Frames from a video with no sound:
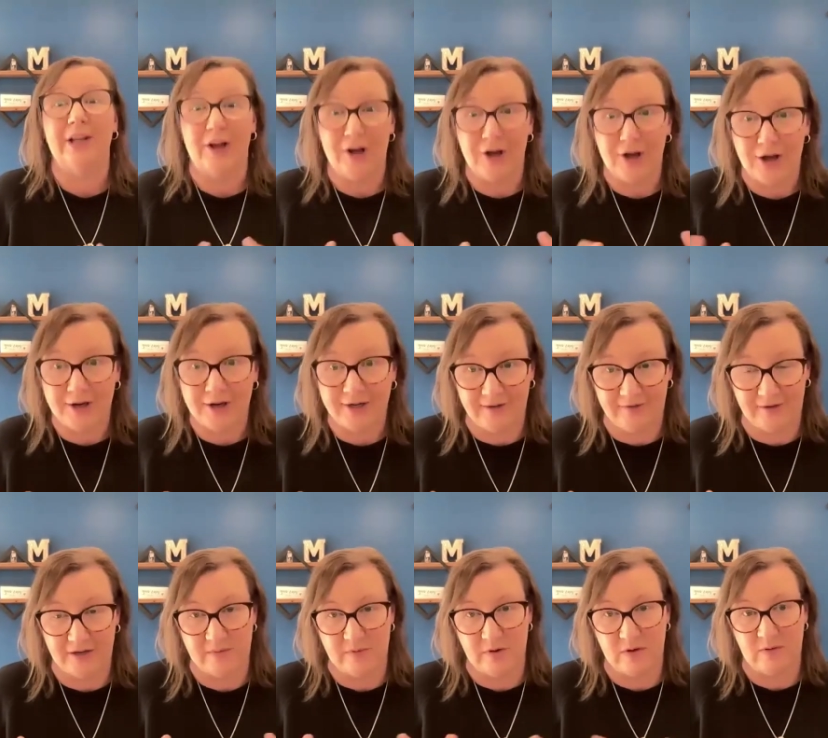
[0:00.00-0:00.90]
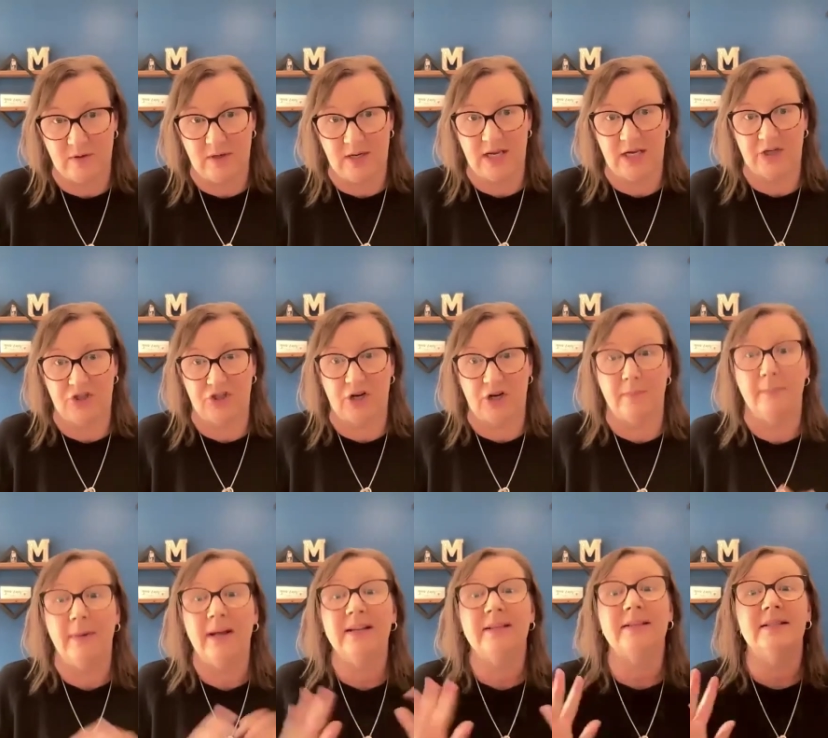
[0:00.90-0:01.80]
lot of
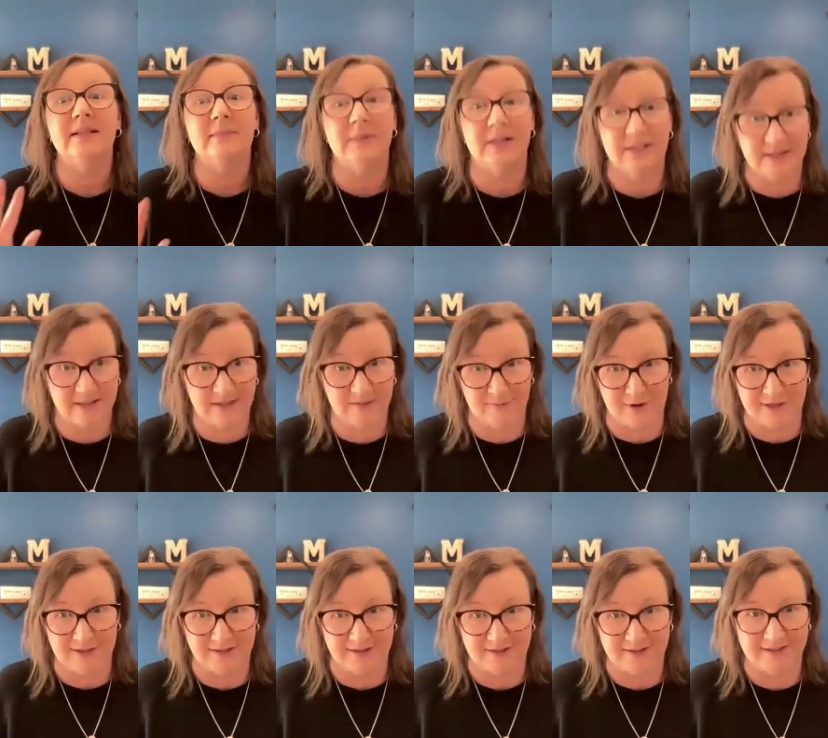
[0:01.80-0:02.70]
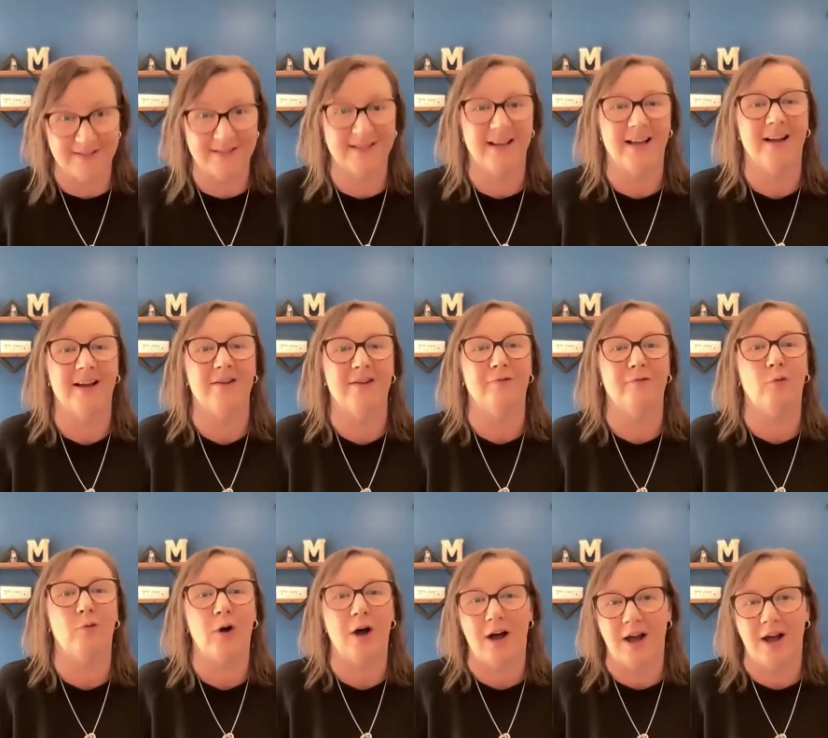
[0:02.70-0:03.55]
communication, months and months and months of